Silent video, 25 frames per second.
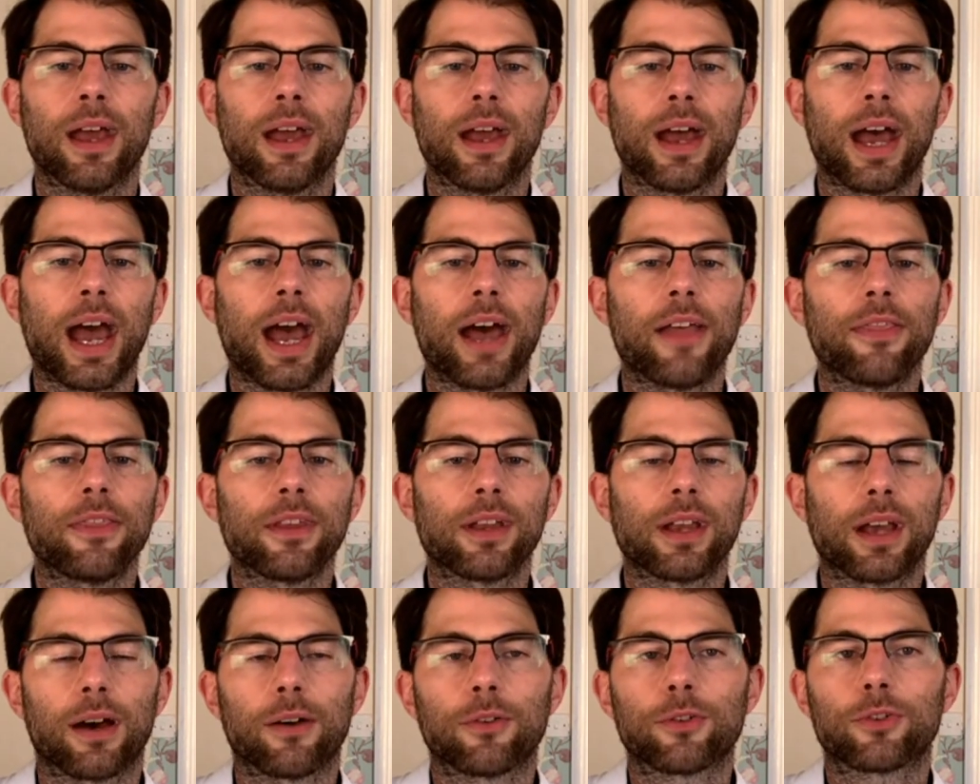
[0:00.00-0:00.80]
and the
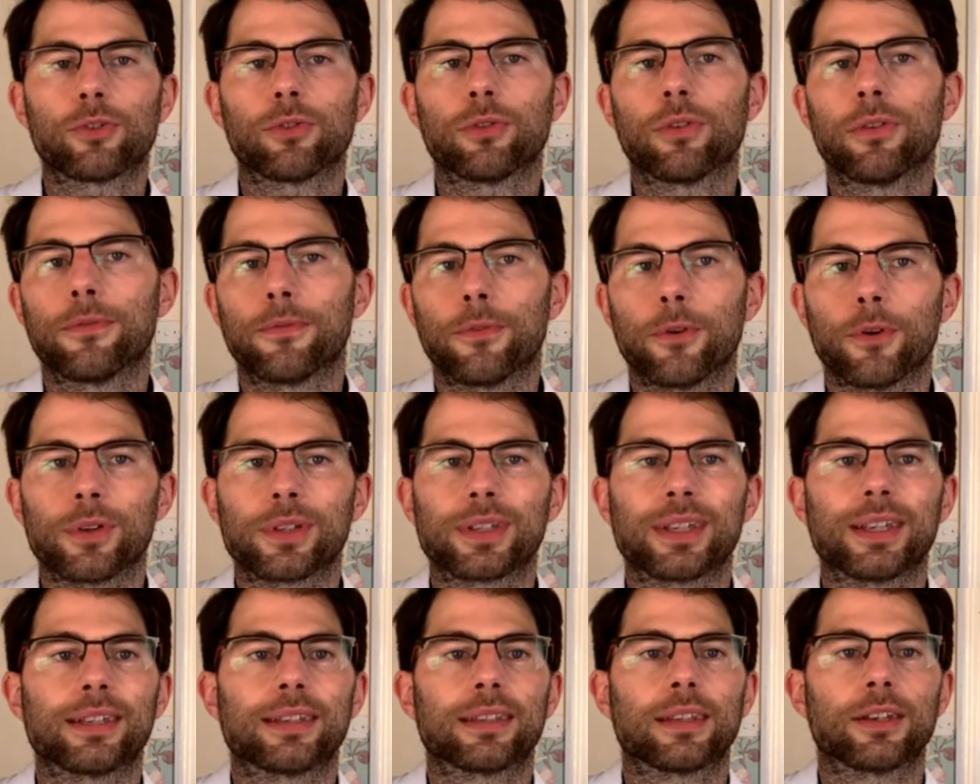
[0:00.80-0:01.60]
cultural
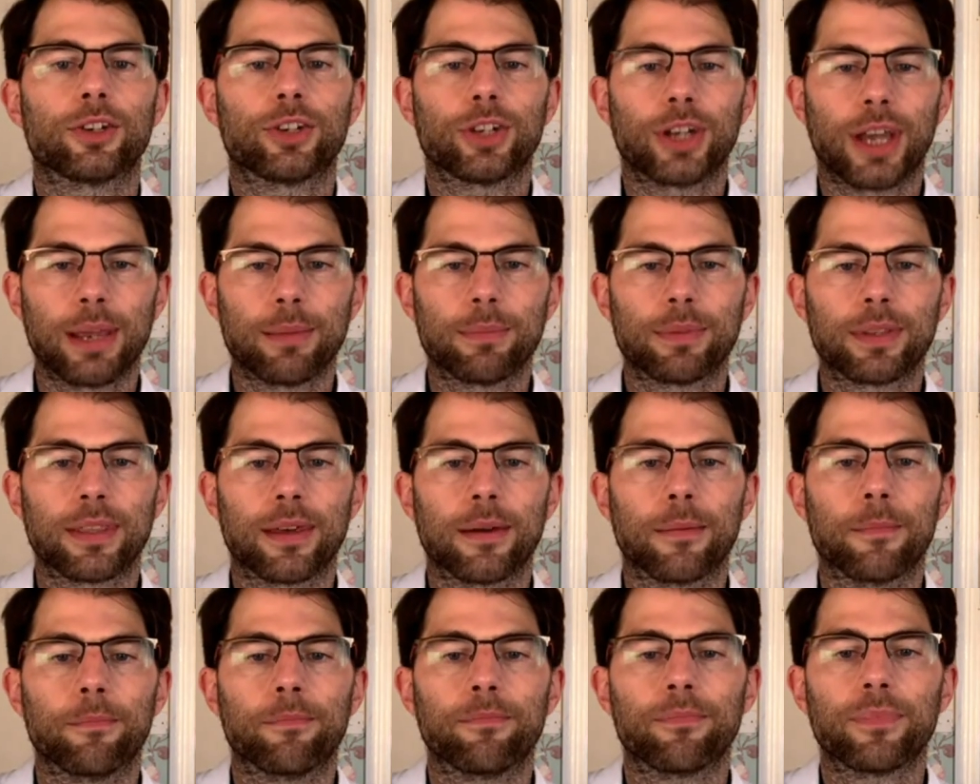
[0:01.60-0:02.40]
forces that shaped
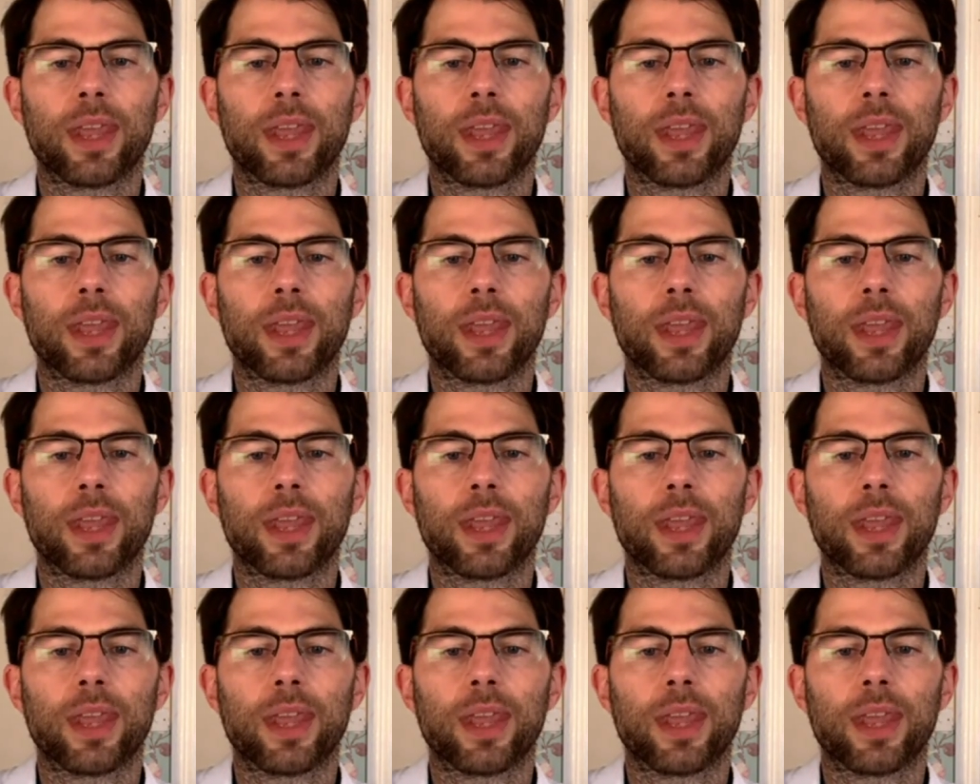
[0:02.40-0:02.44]
them.